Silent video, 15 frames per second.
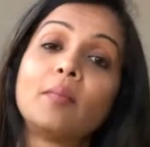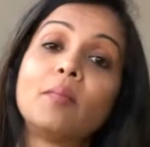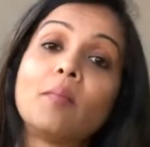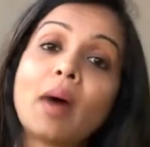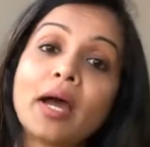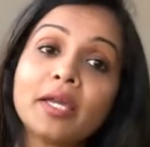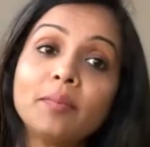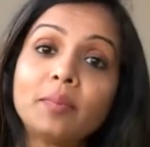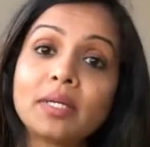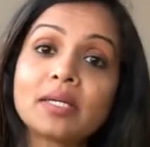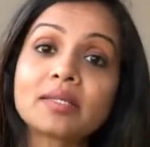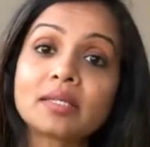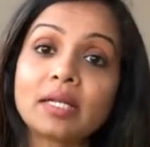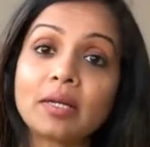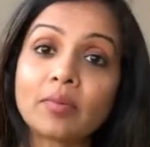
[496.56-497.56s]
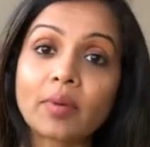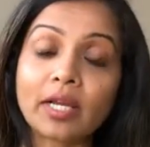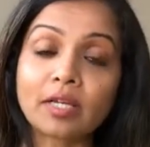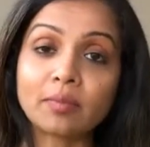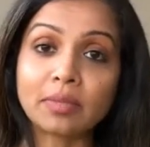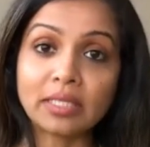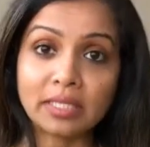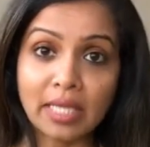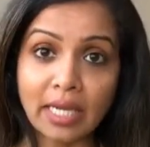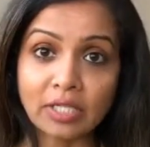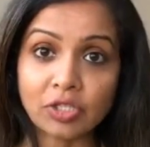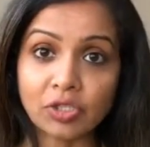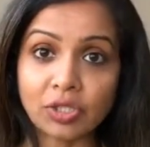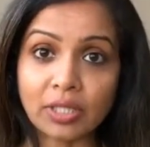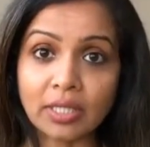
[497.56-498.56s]
My personal
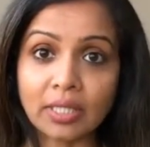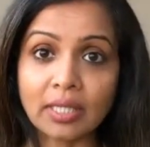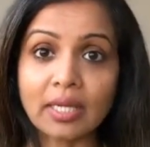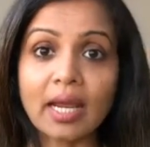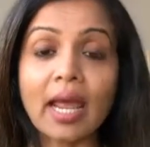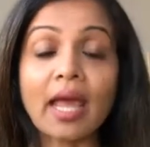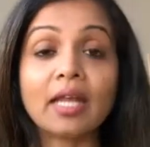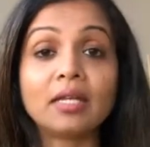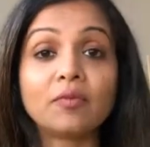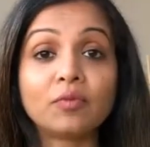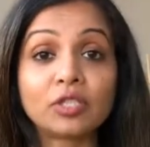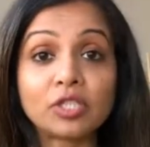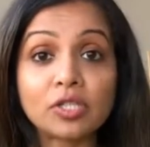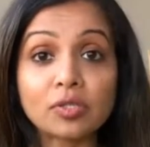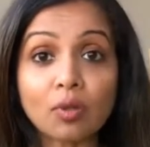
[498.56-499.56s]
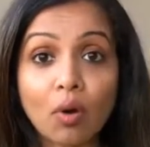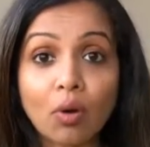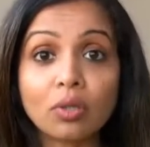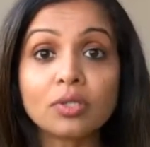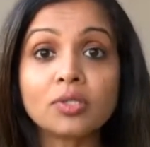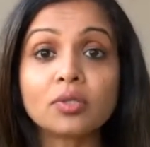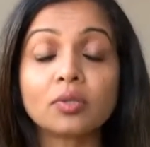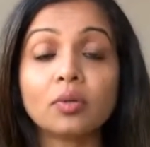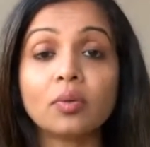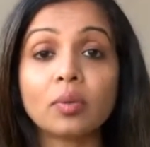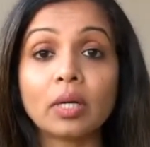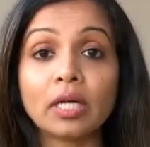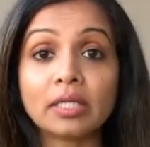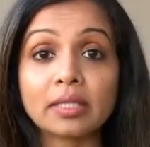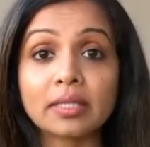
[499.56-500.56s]
recommendation, and which is also
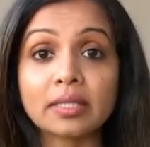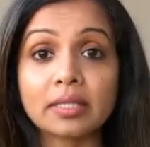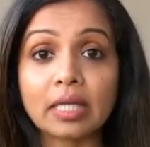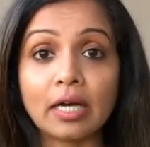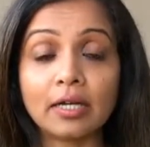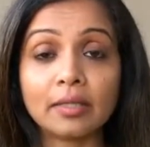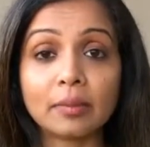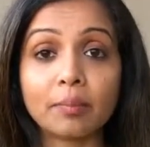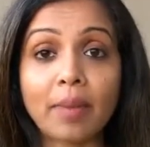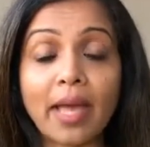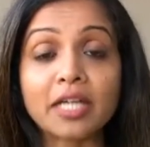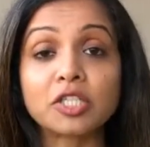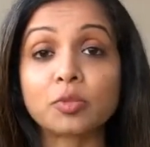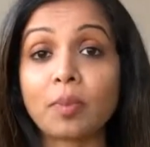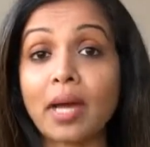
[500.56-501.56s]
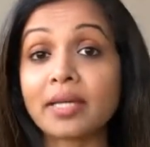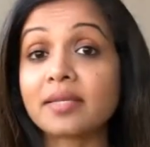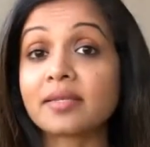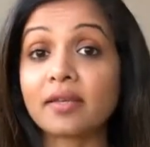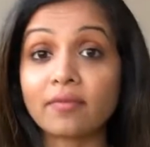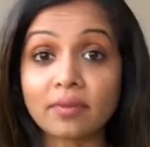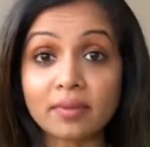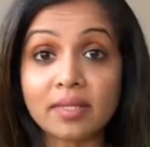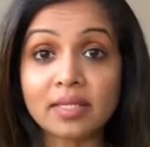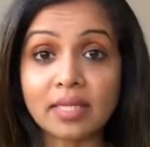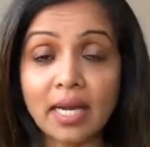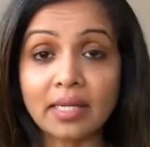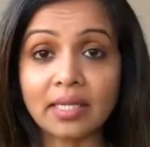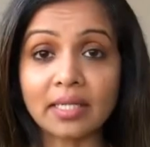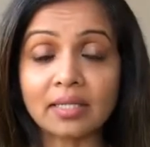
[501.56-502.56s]
backed by several
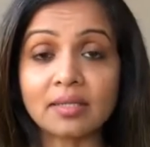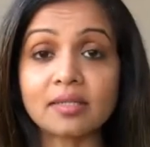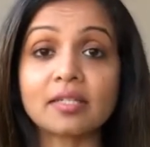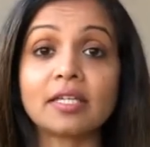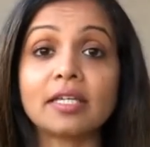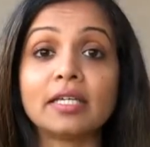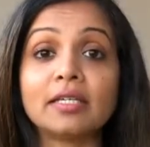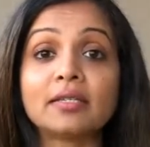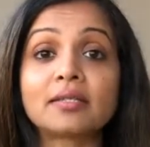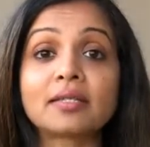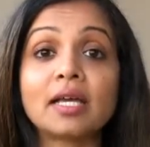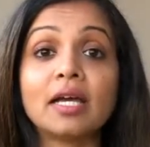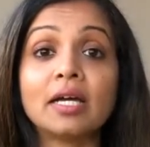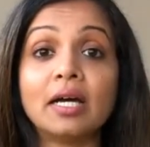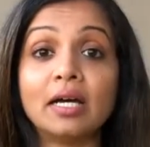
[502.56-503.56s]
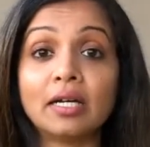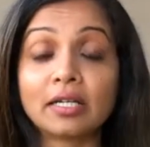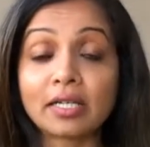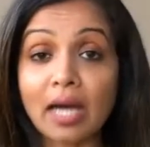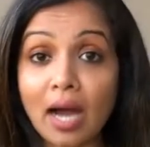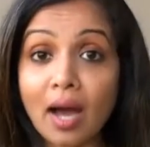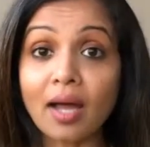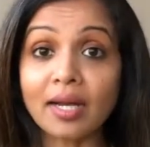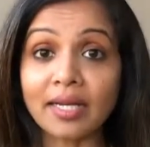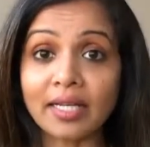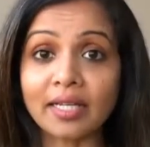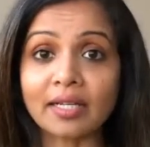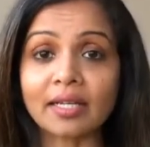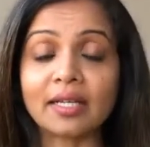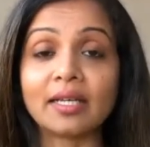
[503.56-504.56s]
studies, is
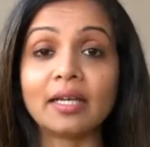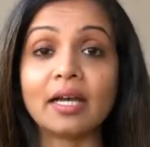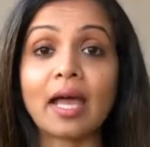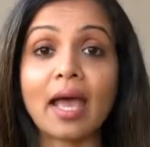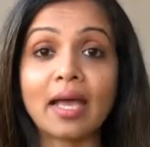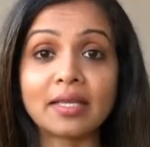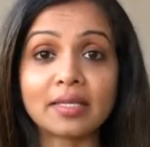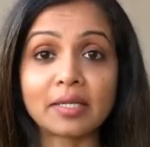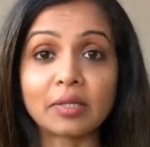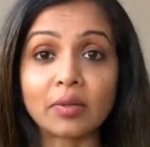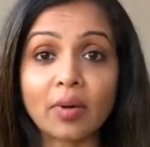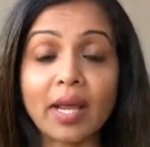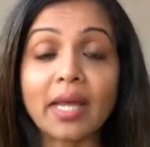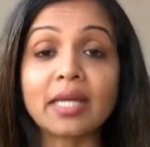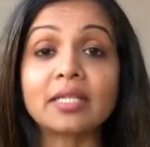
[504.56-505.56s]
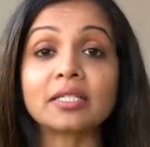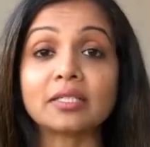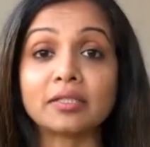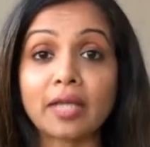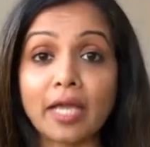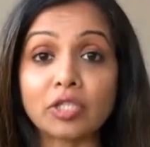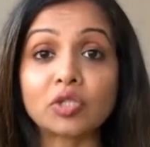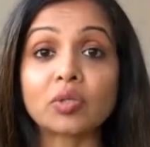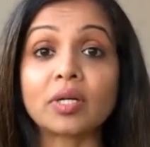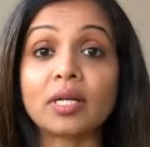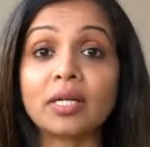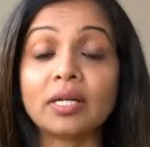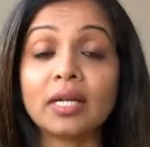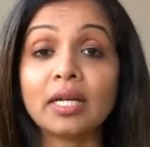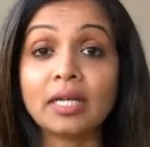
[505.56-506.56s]
garlic as a great
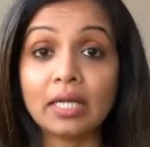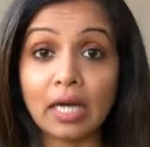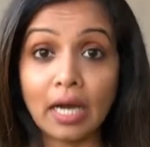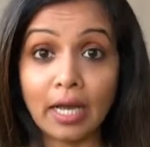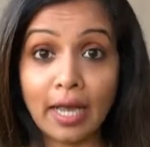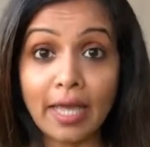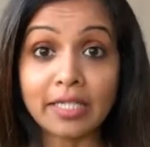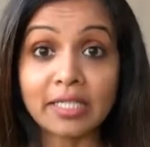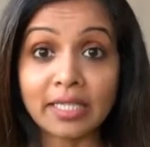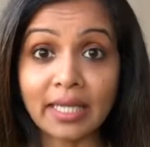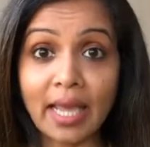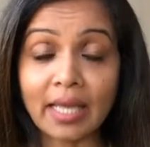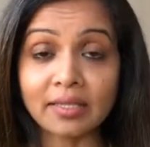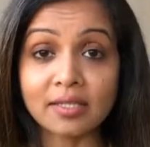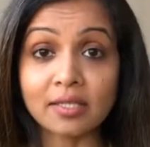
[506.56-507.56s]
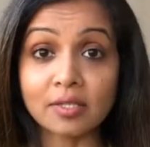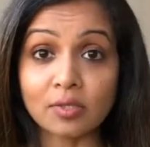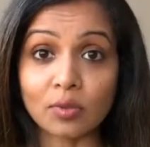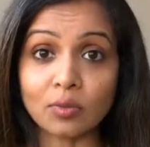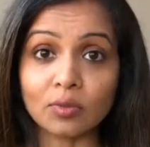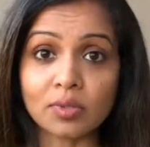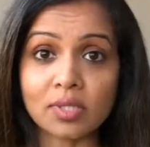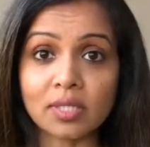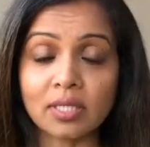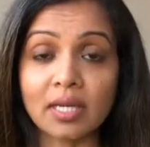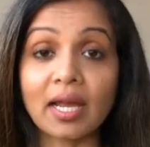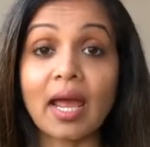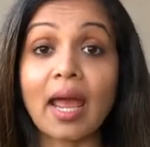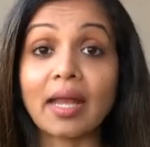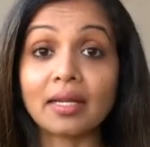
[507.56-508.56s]
natural anti-cancer source,
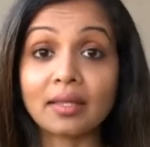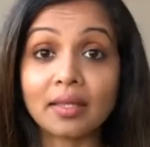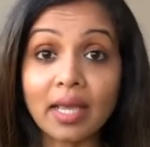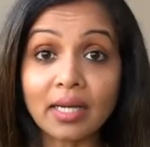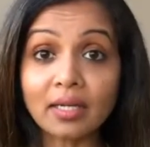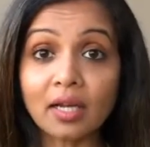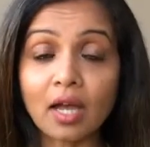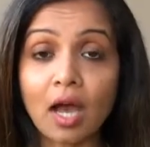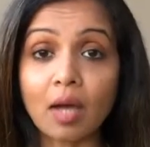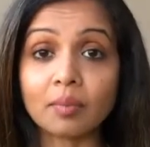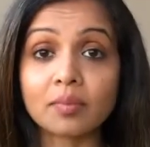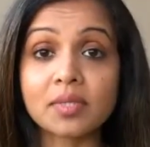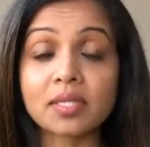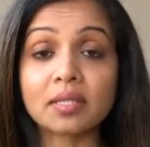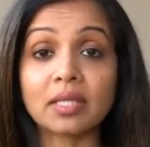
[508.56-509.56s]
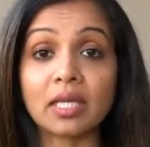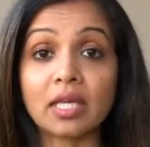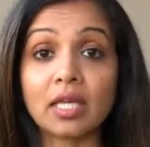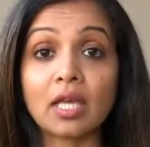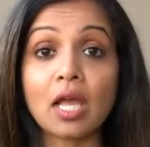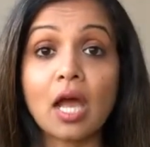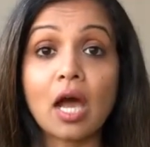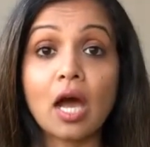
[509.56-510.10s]
and then comes the